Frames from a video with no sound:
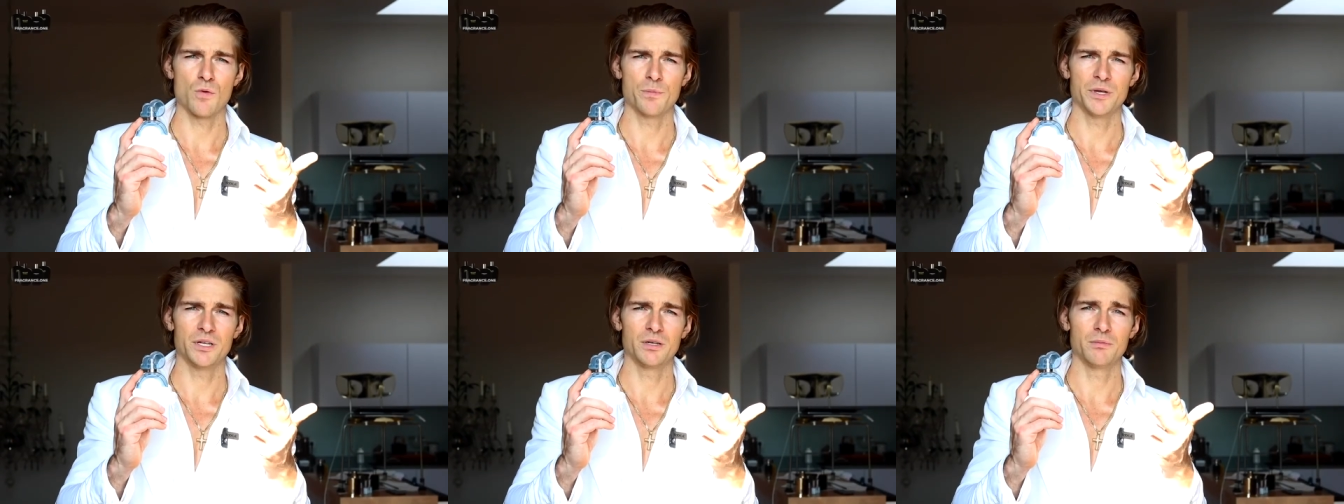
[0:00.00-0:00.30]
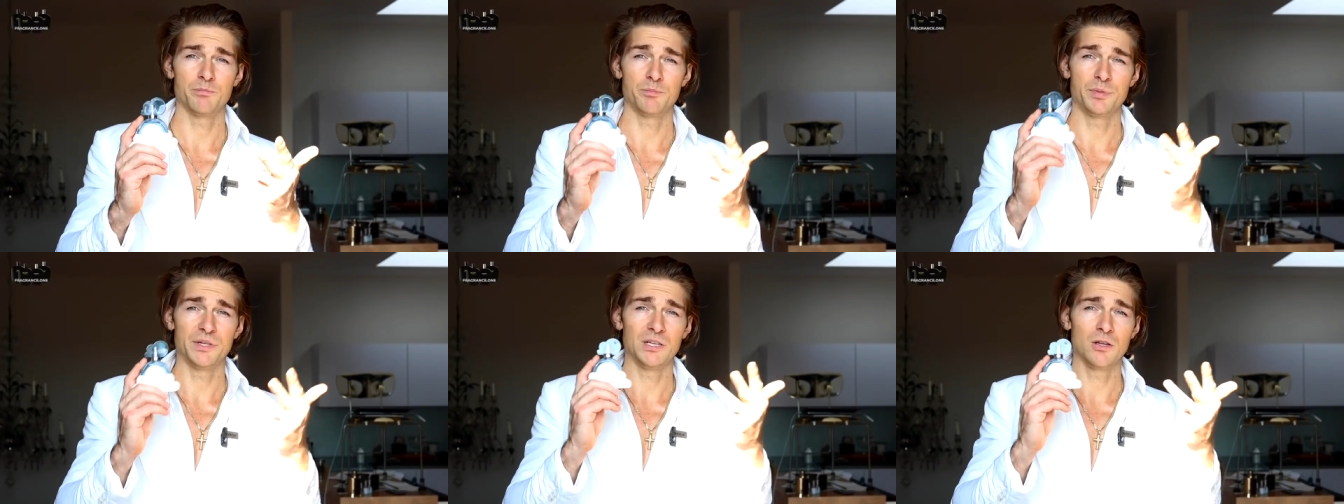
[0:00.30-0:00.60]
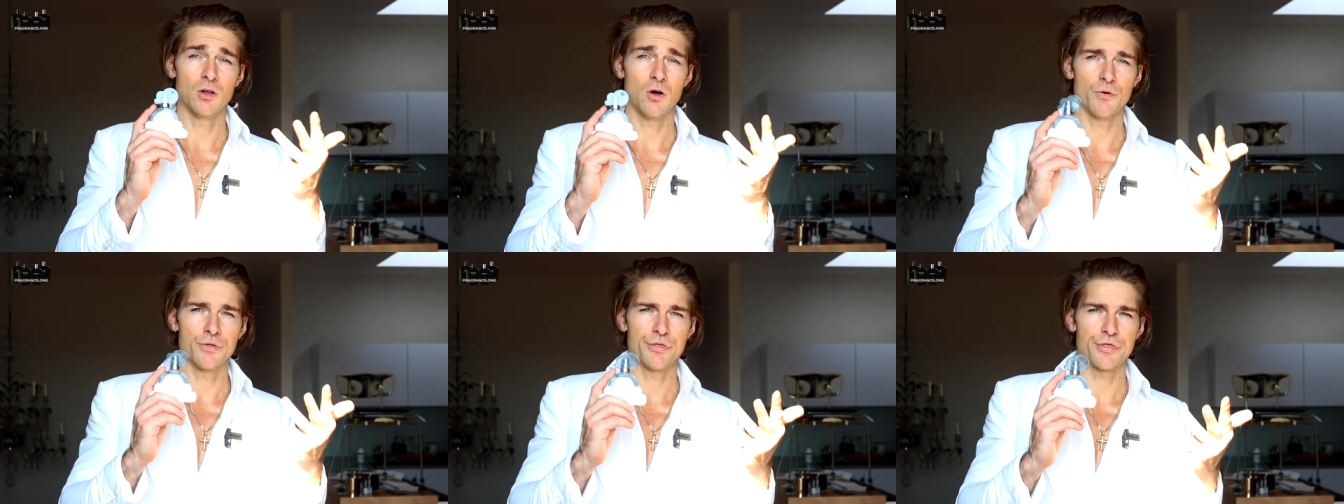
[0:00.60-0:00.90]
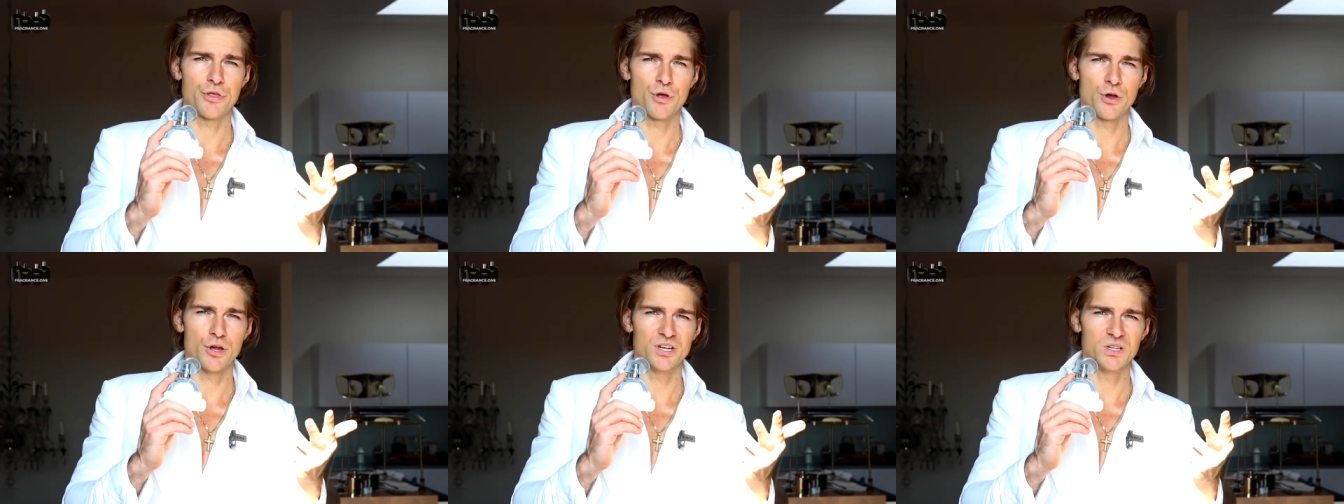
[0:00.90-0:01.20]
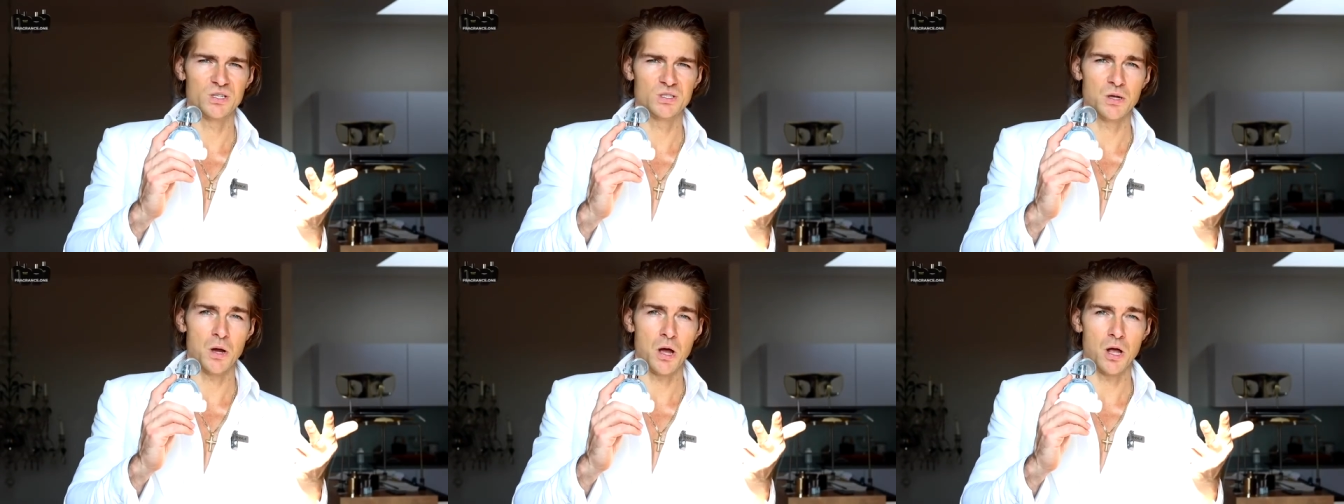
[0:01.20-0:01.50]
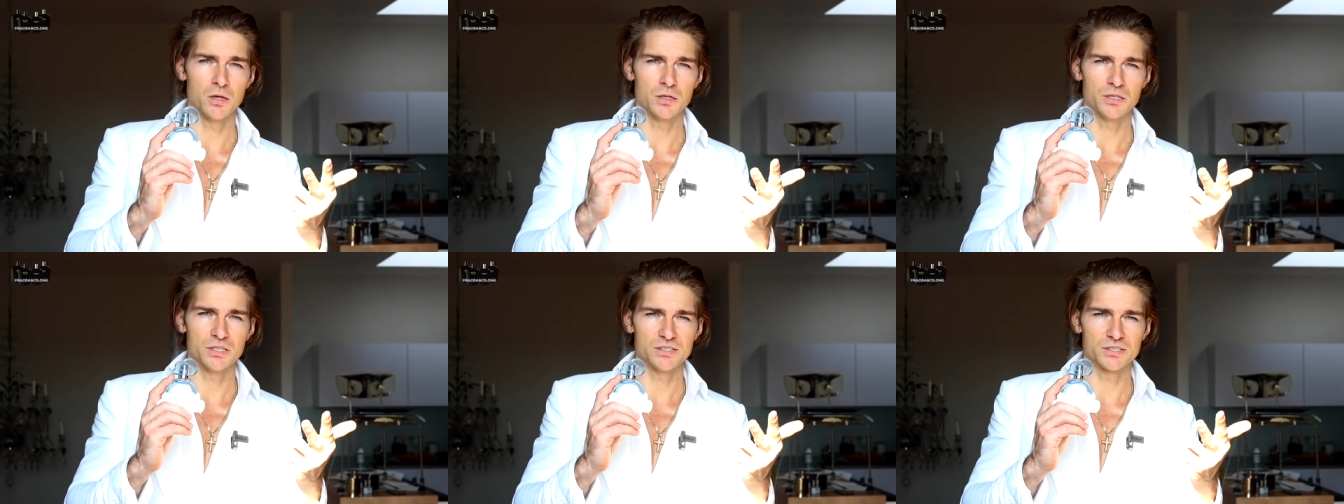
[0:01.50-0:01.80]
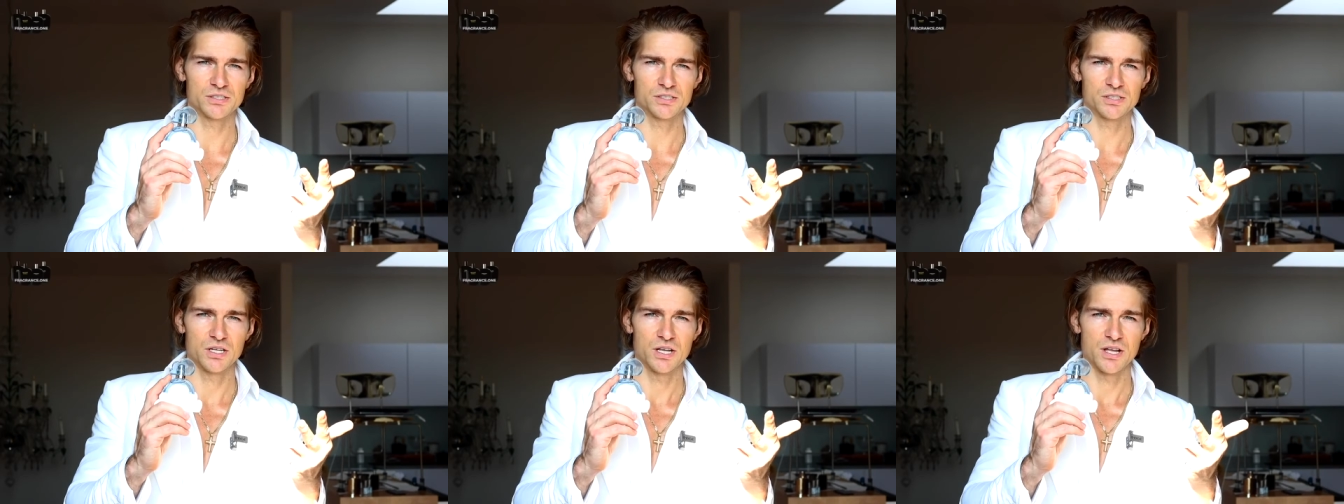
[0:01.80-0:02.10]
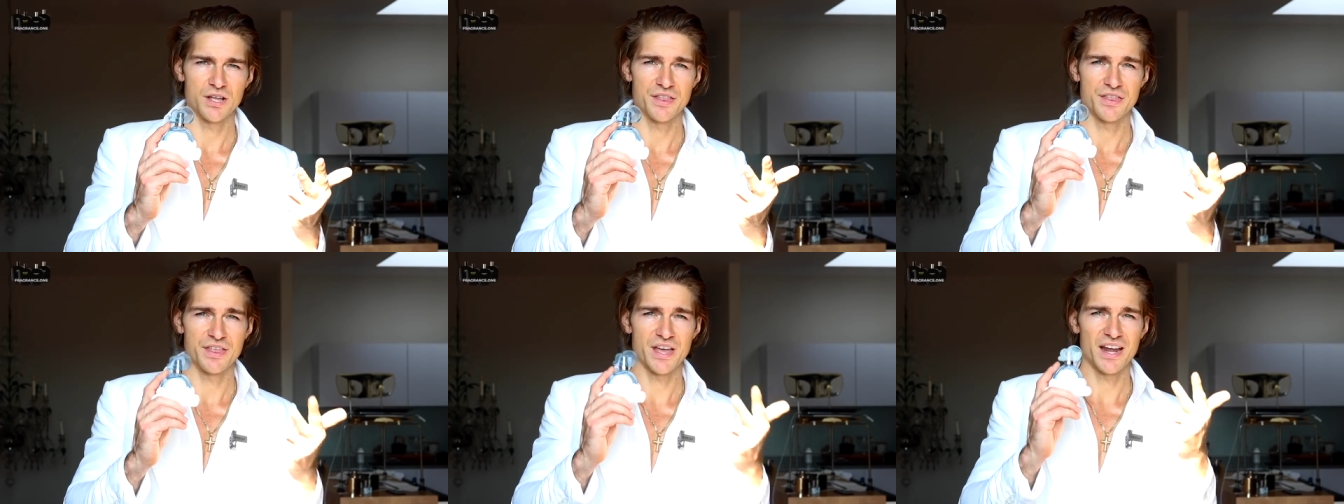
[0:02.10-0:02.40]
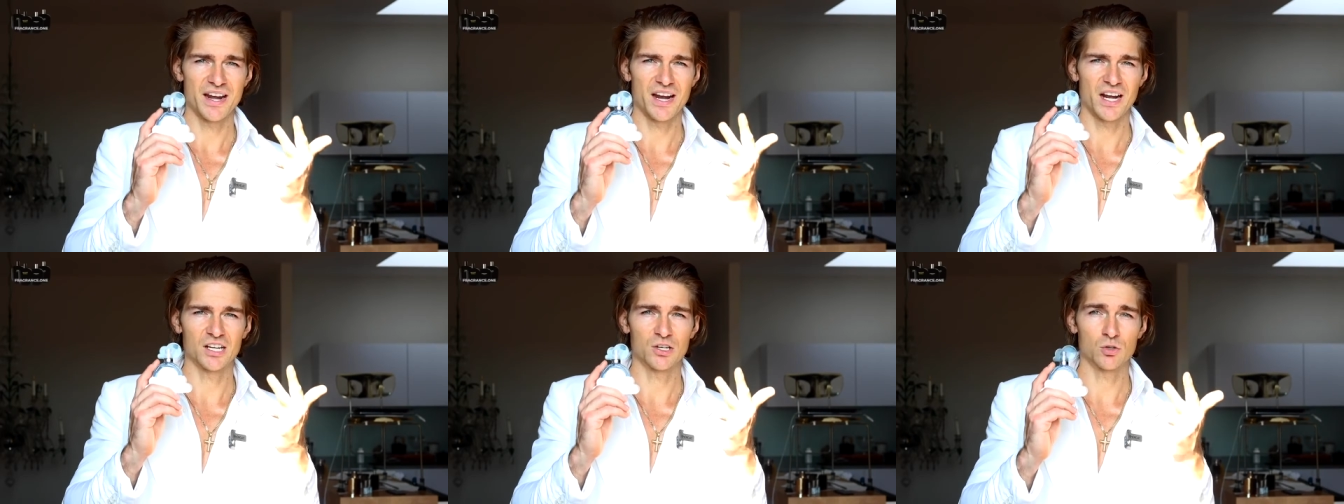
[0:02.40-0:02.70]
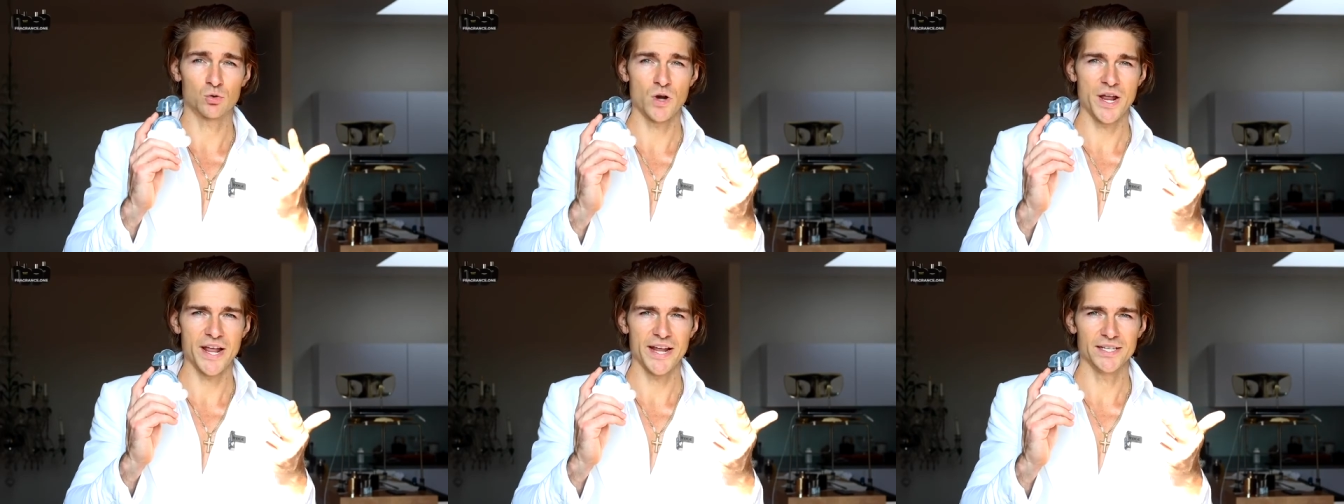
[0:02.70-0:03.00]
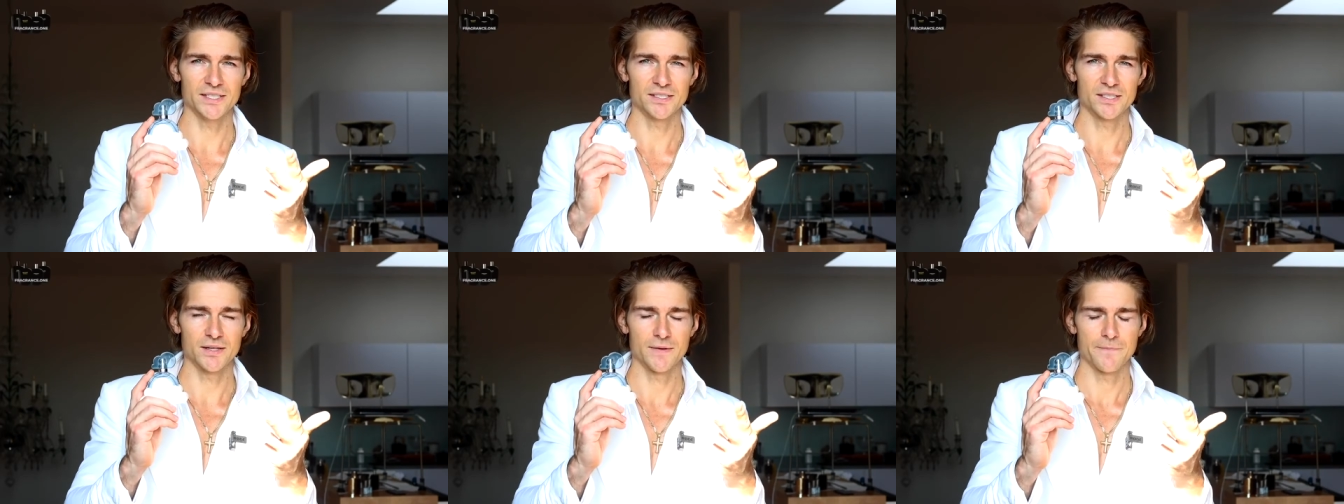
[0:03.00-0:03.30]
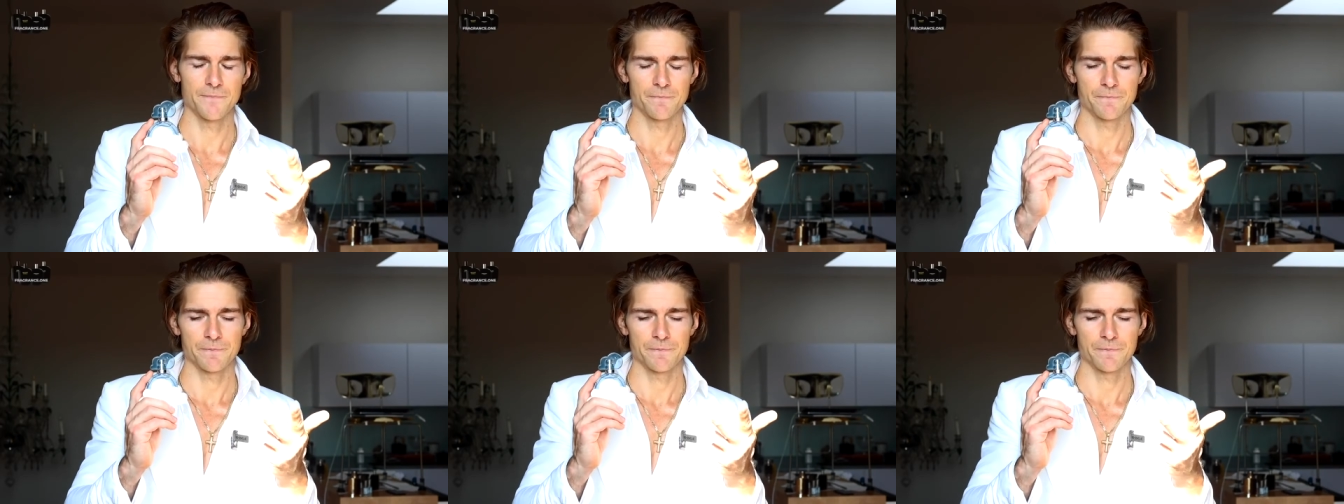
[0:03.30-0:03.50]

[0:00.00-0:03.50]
women below $30 that are great.